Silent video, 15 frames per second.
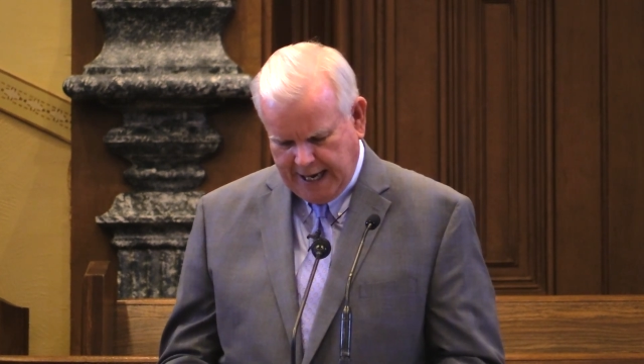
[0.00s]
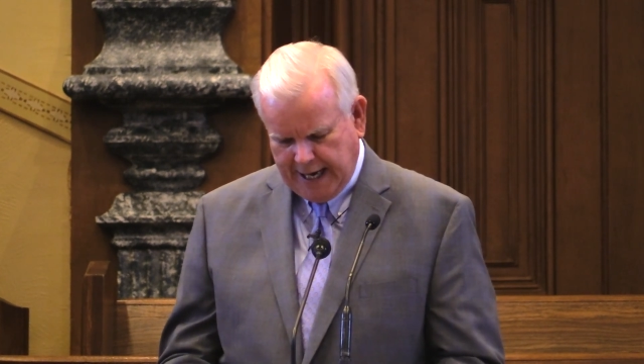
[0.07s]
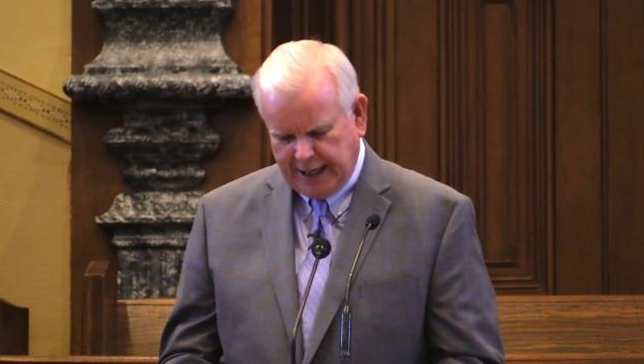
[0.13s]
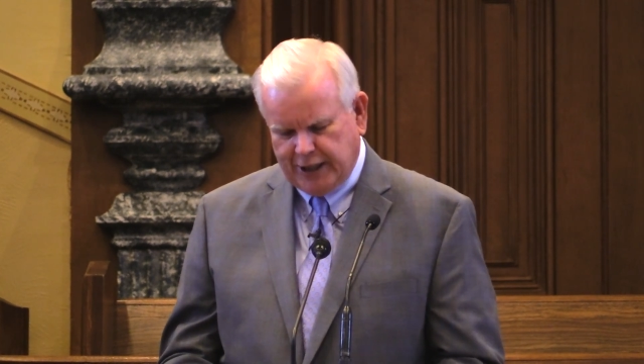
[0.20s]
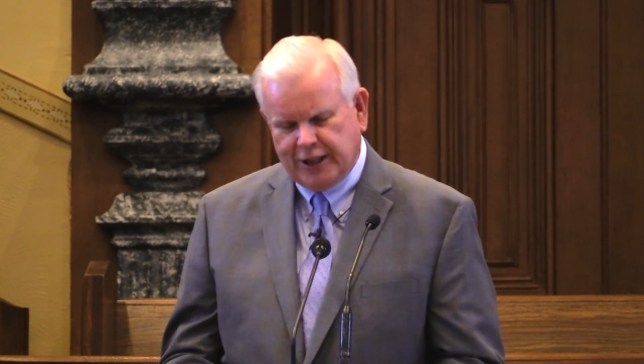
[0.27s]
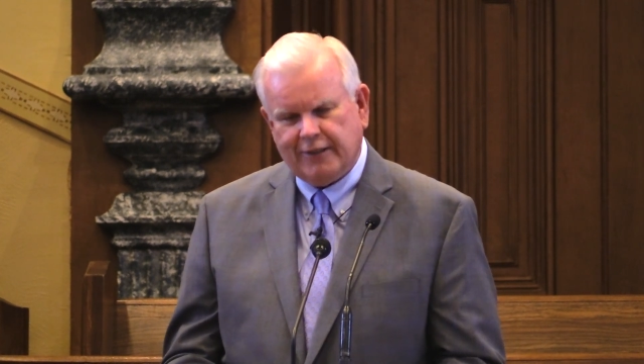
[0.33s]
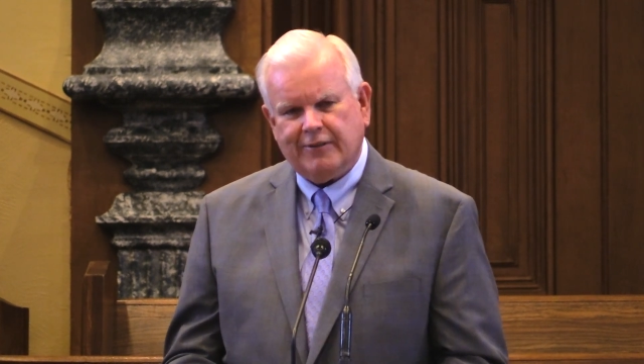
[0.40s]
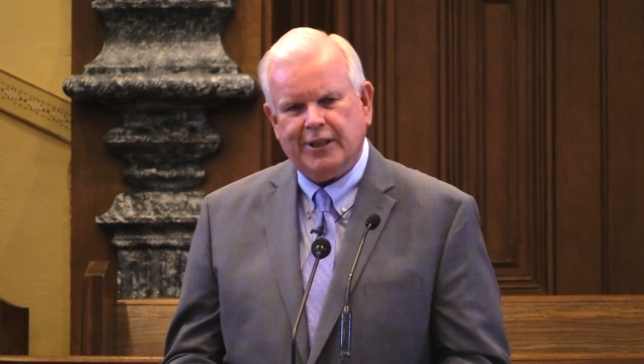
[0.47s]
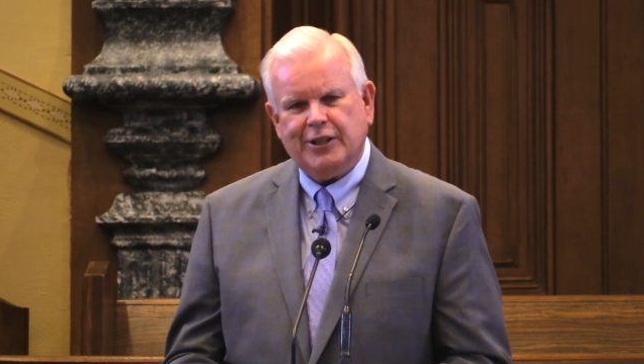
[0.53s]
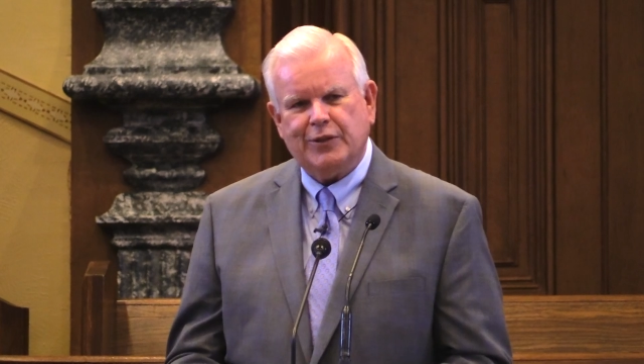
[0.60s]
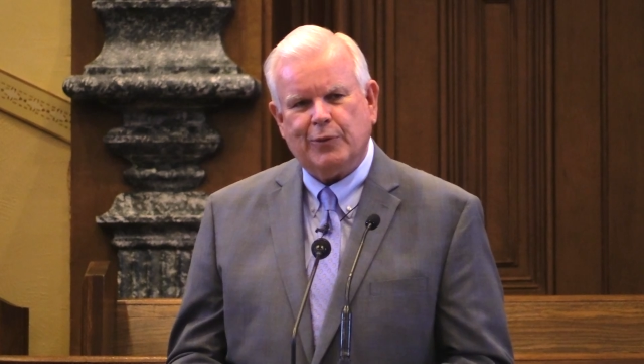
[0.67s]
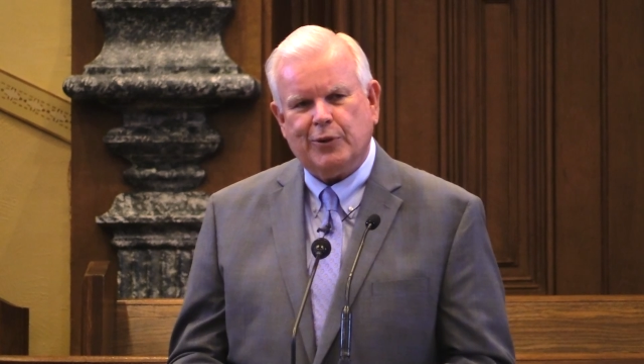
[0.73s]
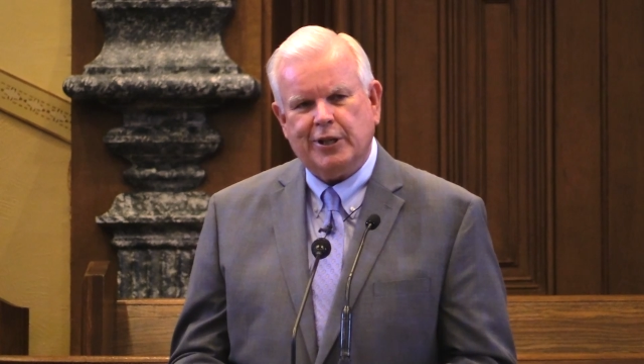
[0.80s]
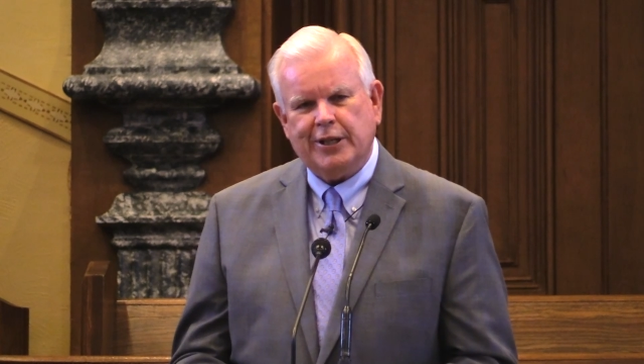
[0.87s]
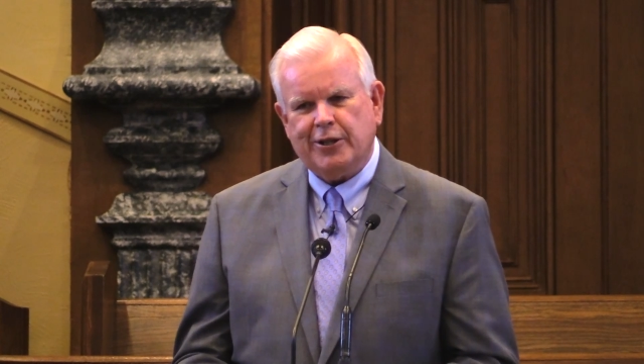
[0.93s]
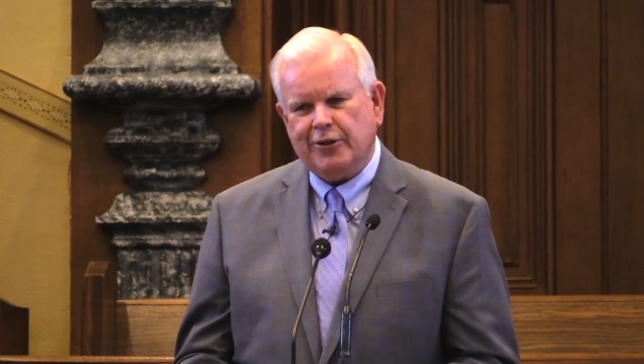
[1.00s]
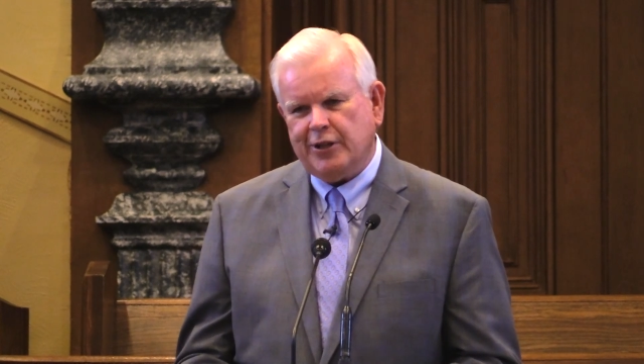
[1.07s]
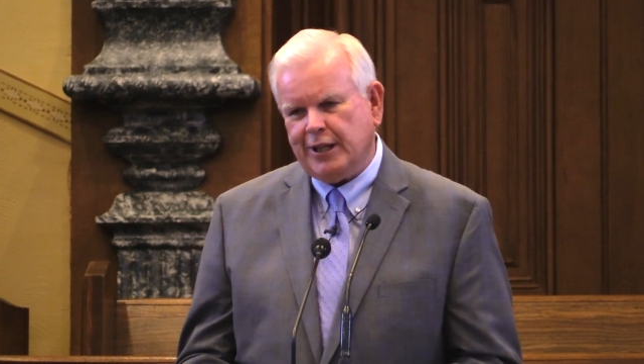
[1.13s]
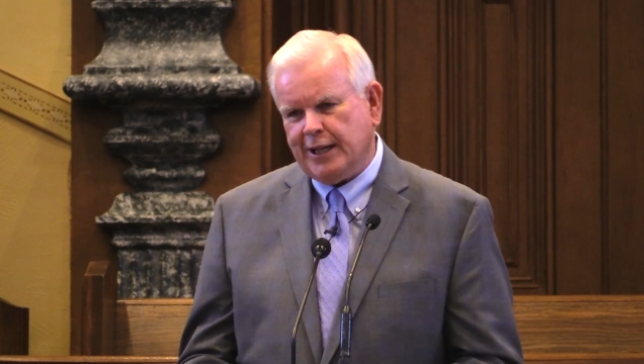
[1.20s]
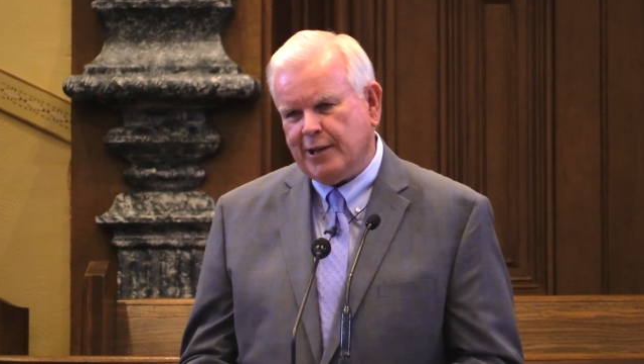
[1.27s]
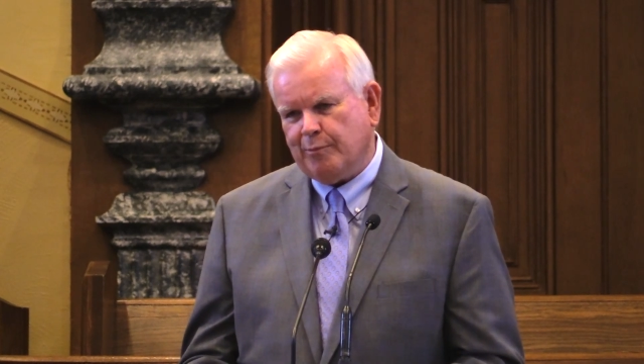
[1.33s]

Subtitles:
activities were under the